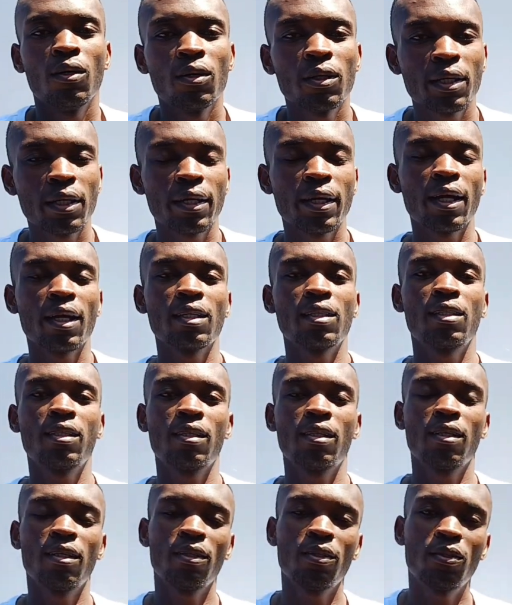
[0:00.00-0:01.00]
Okay guys,
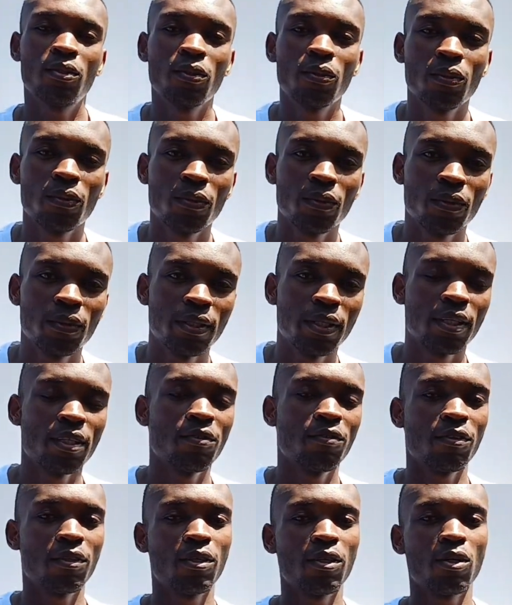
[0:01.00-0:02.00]
in
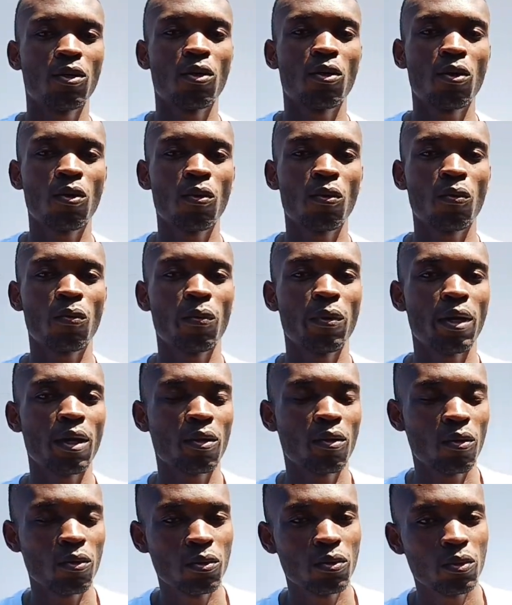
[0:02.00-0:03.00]
today's video we
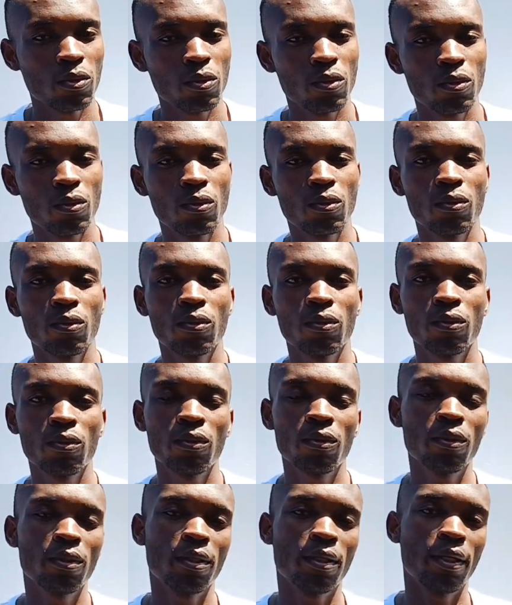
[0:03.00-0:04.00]
are going to
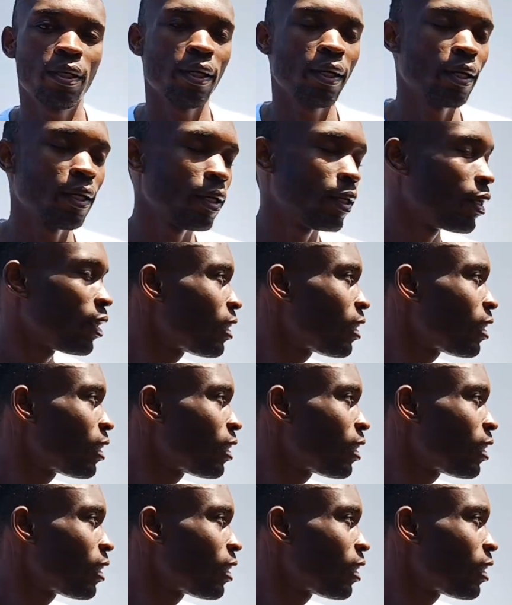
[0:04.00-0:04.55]
do a